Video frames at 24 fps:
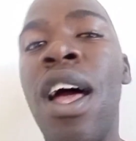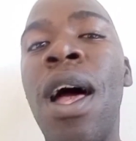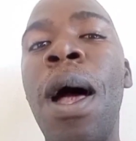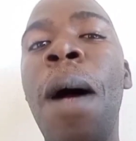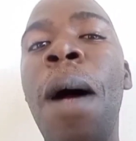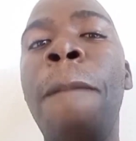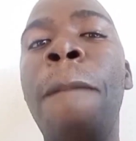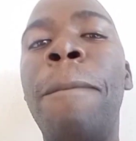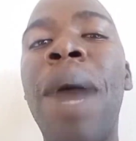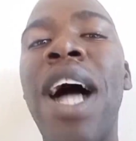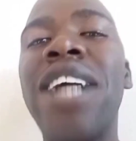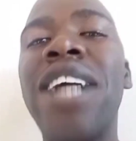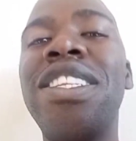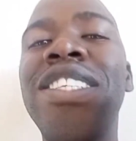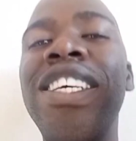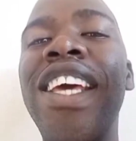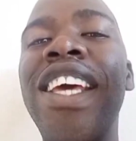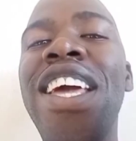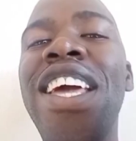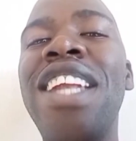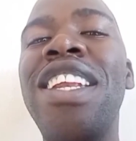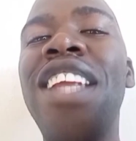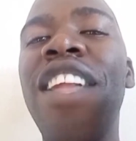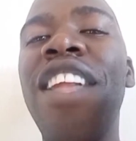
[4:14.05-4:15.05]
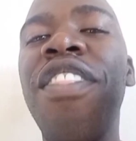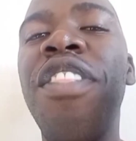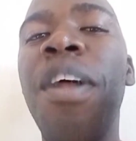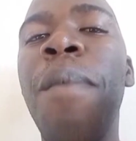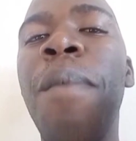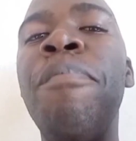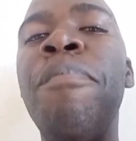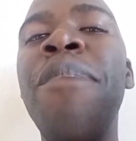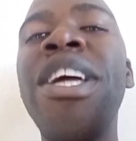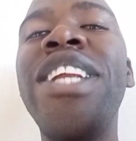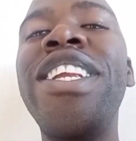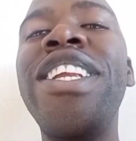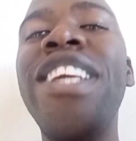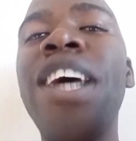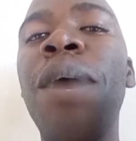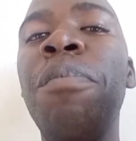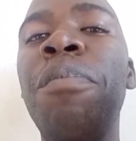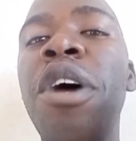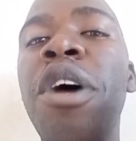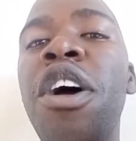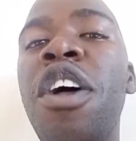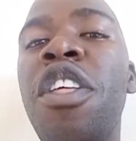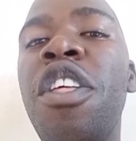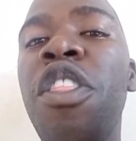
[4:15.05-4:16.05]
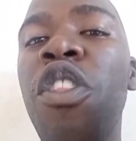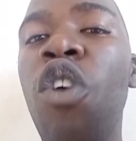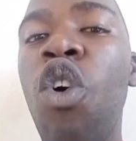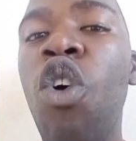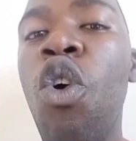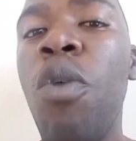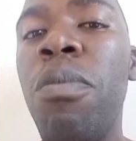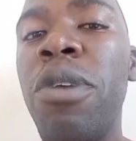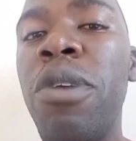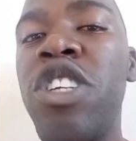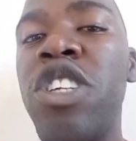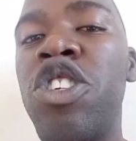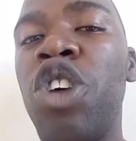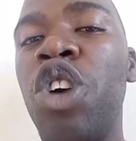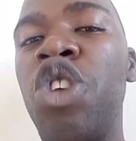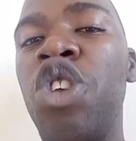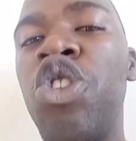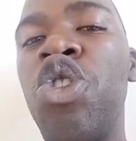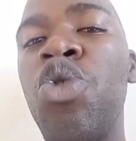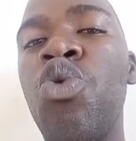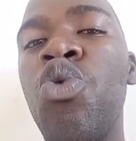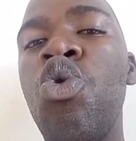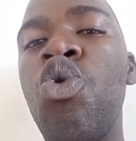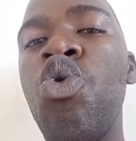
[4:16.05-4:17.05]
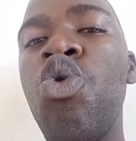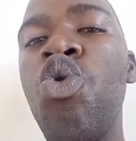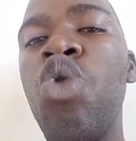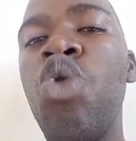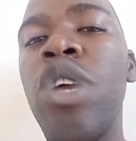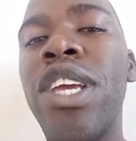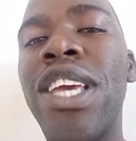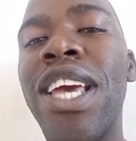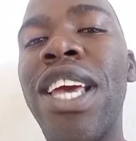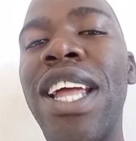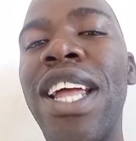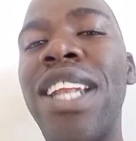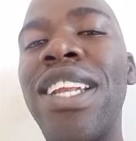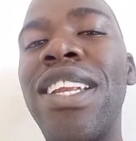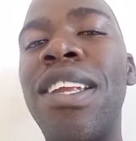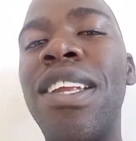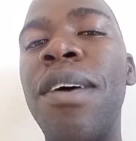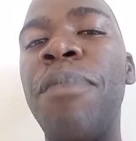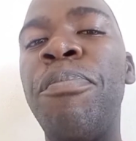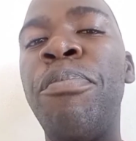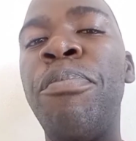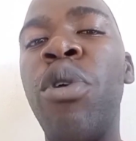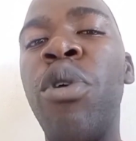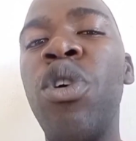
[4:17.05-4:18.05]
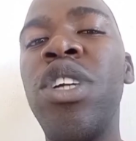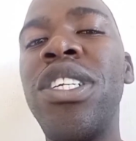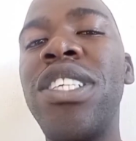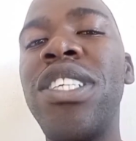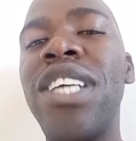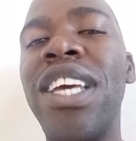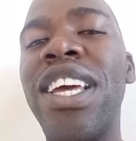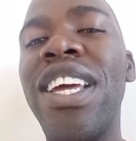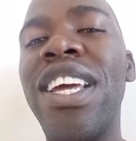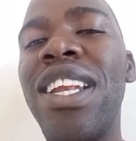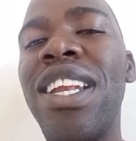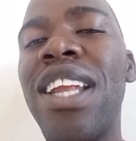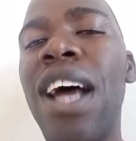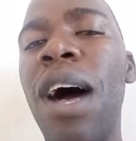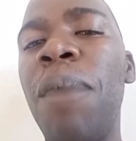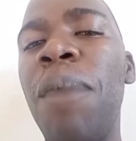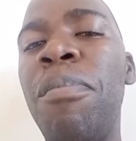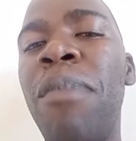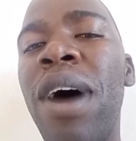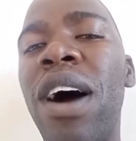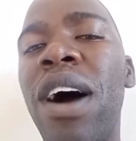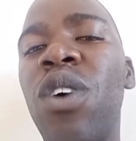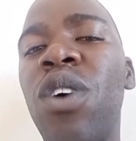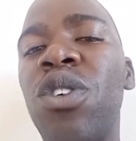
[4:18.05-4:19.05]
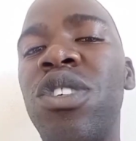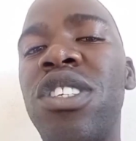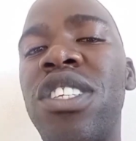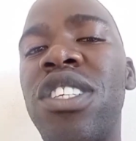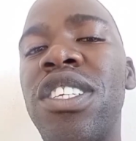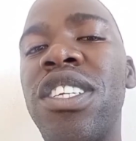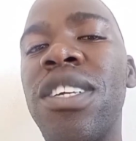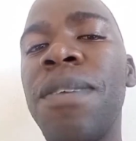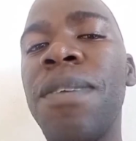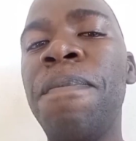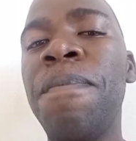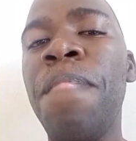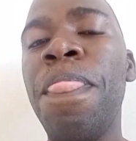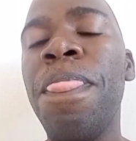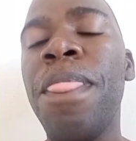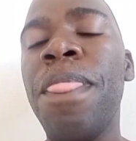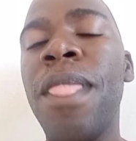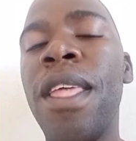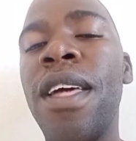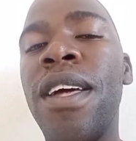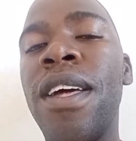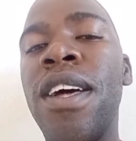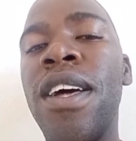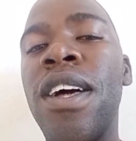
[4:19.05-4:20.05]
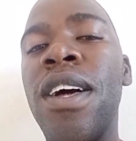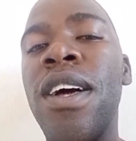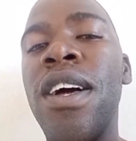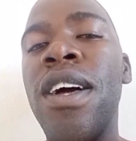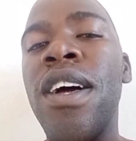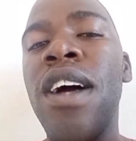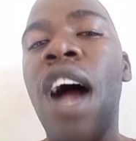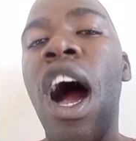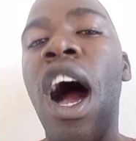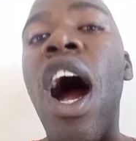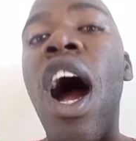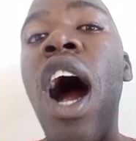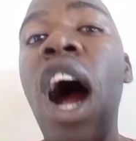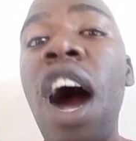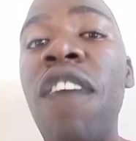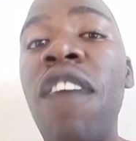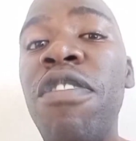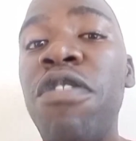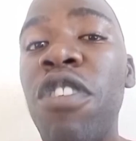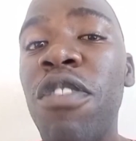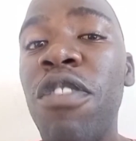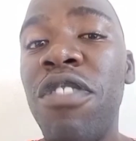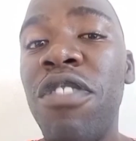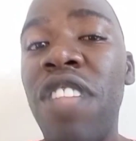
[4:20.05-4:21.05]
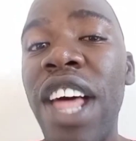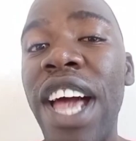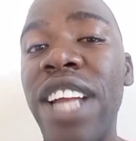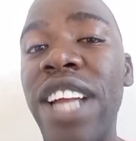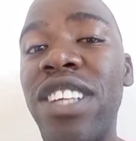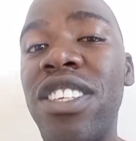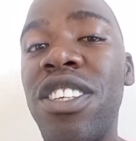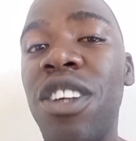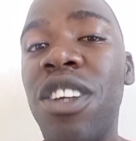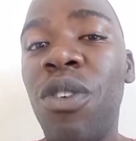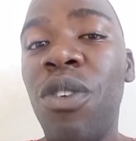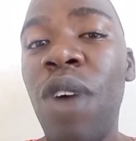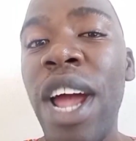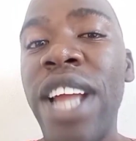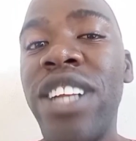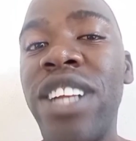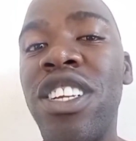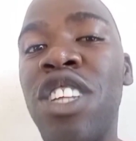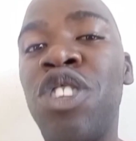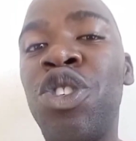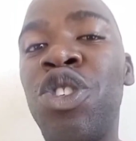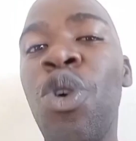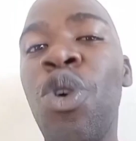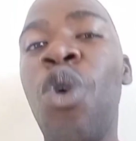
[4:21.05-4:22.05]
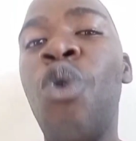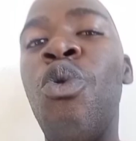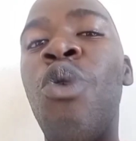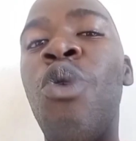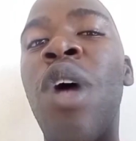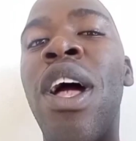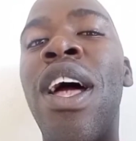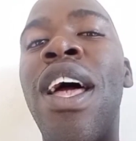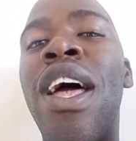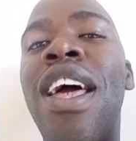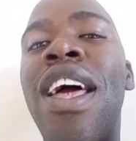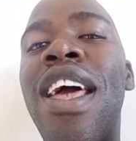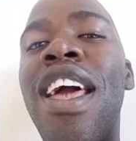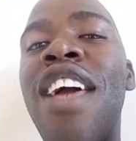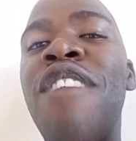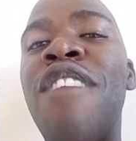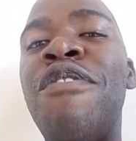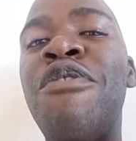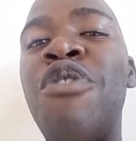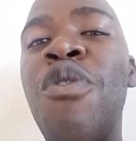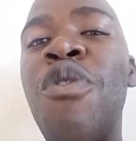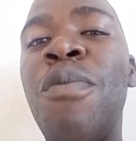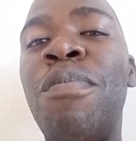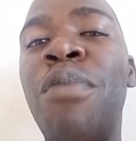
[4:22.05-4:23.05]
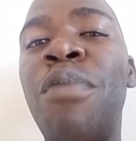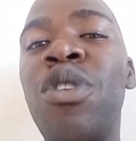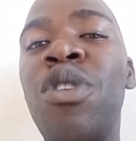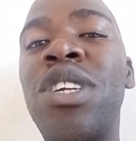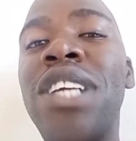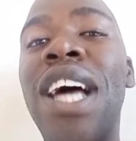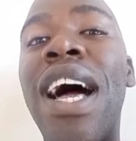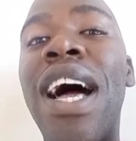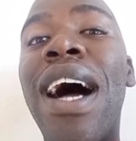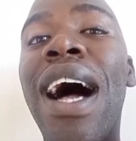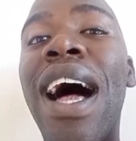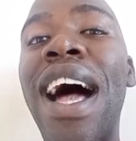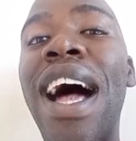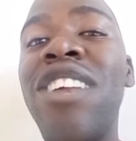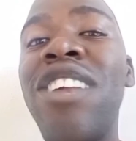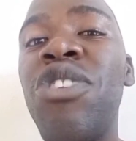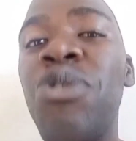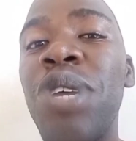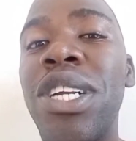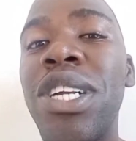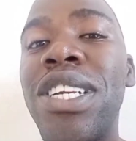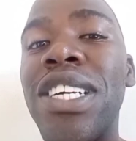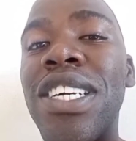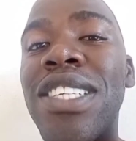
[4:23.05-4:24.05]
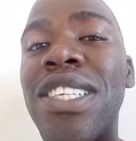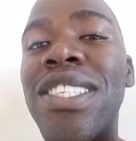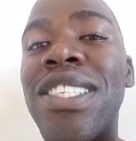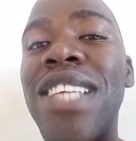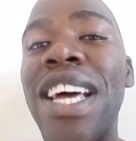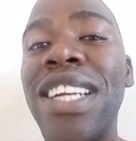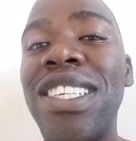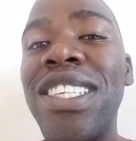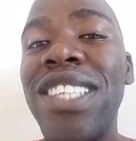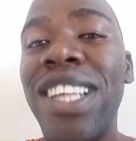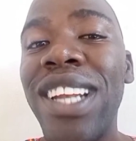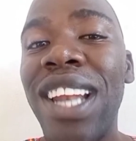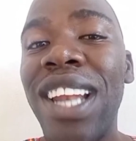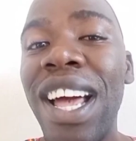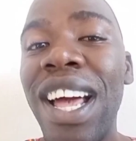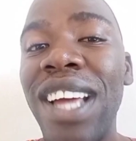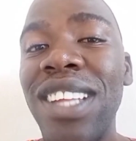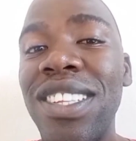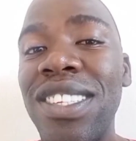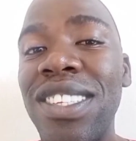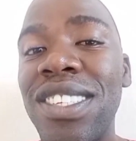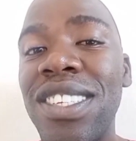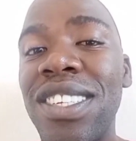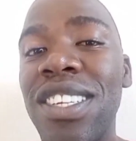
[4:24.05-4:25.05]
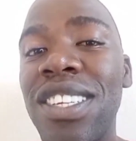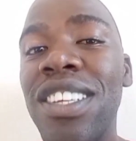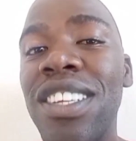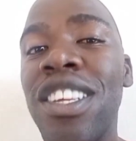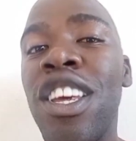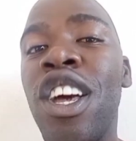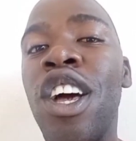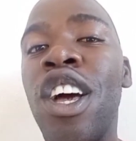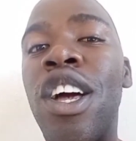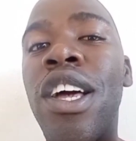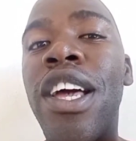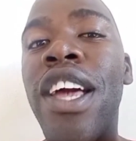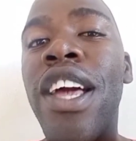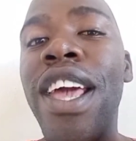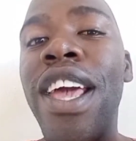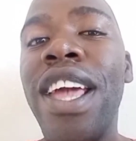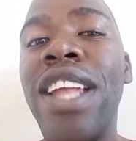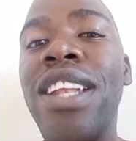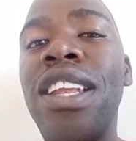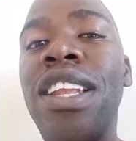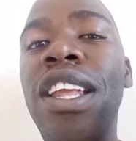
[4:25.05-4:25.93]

But in the medium Earth orbit, you can put in about half of that, right? So if you put 100 satellites in